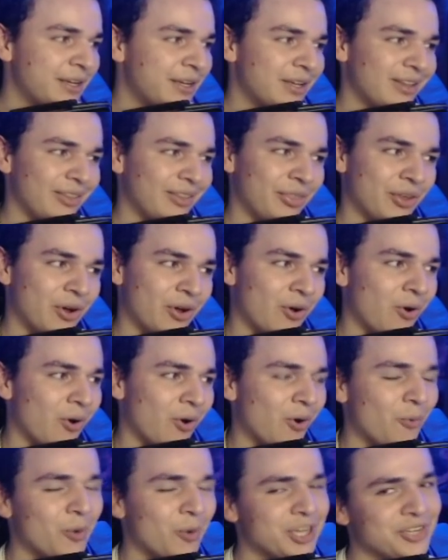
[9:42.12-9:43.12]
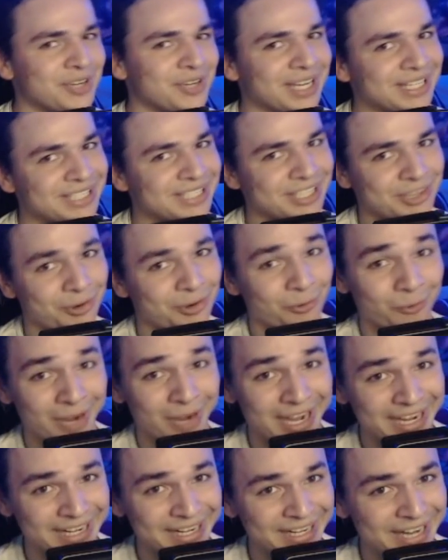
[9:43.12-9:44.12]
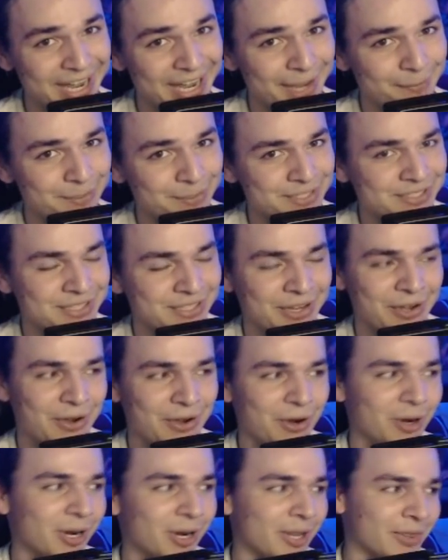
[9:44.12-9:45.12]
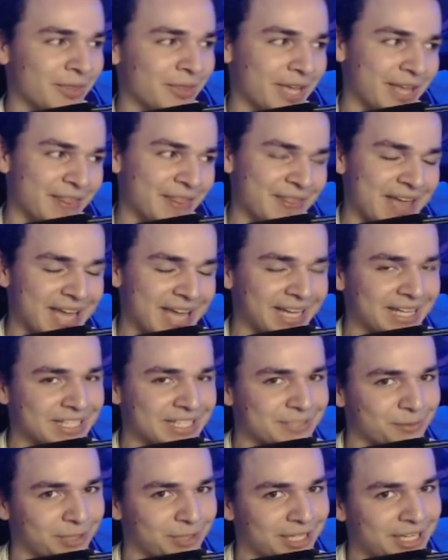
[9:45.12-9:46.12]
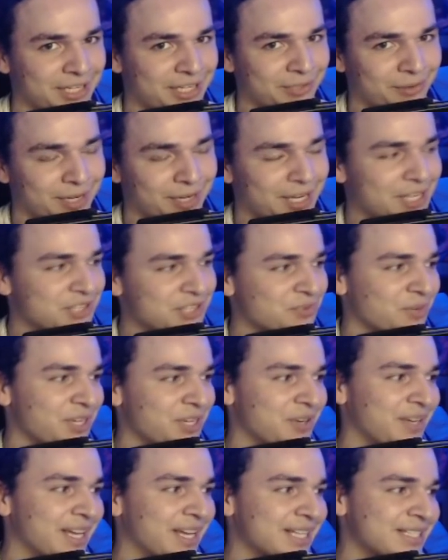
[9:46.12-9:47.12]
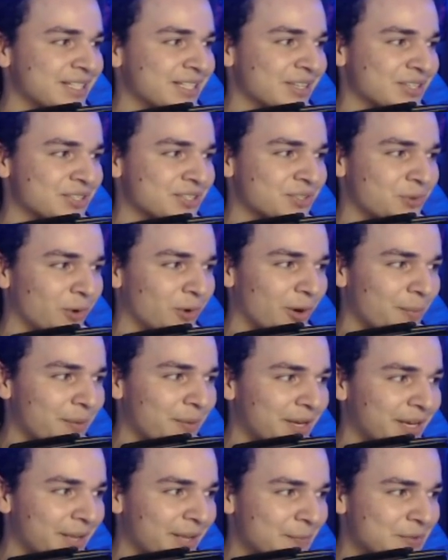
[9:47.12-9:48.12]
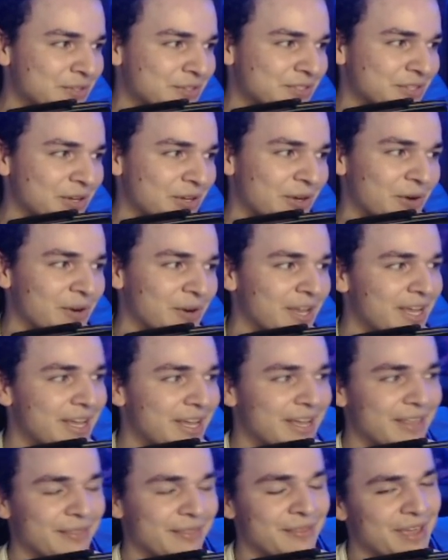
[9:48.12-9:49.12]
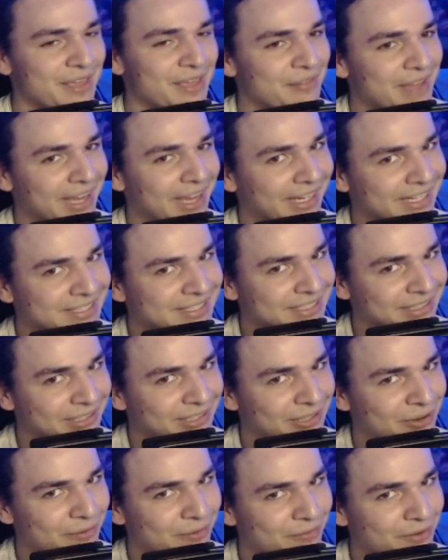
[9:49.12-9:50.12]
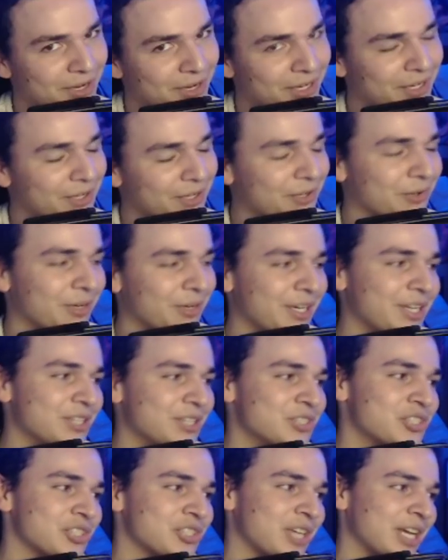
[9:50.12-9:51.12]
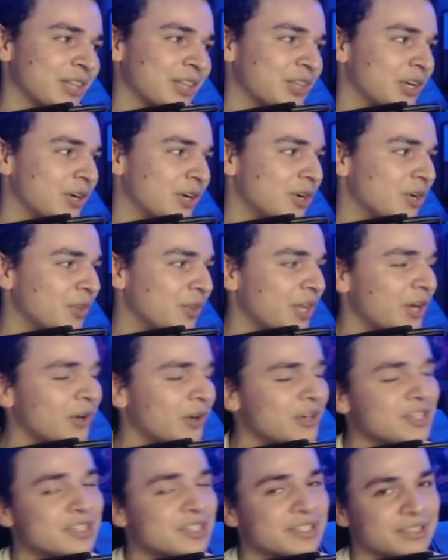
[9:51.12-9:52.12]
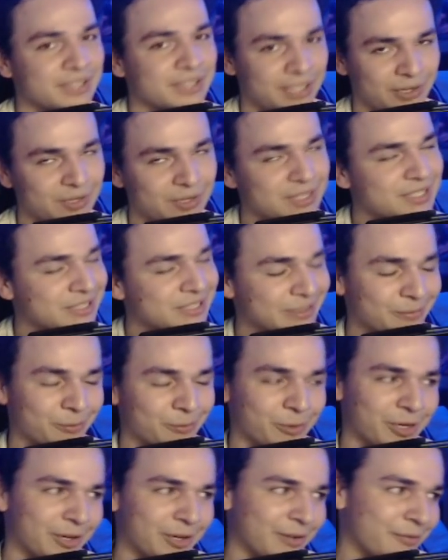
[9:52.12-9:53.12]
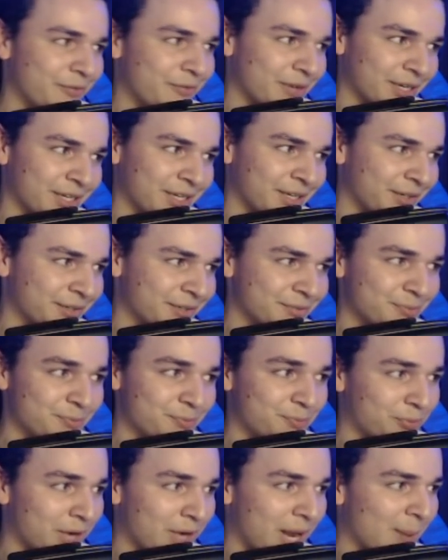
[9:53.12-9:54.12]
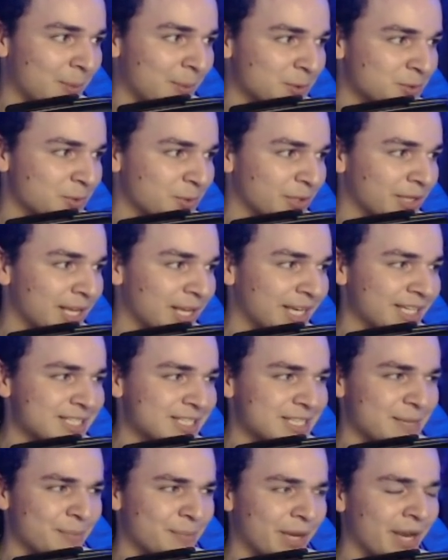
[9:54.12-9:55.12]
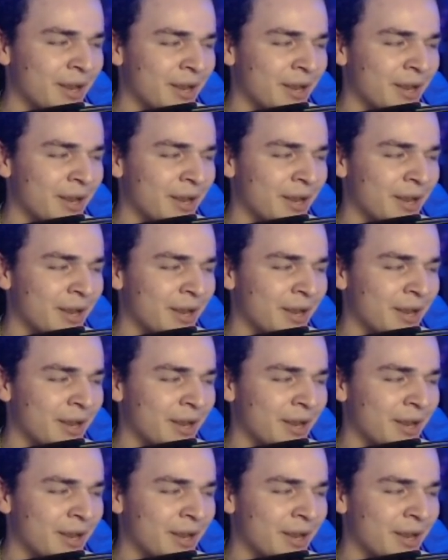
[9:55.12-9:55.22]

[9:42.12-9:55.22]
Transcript: the whole when you get to the Raiden episode, then that gets really cringe. When you get to the Scorpion episode, then that gets a little fucking cringe. Like there there is there is some real fucking problems with Legacy, but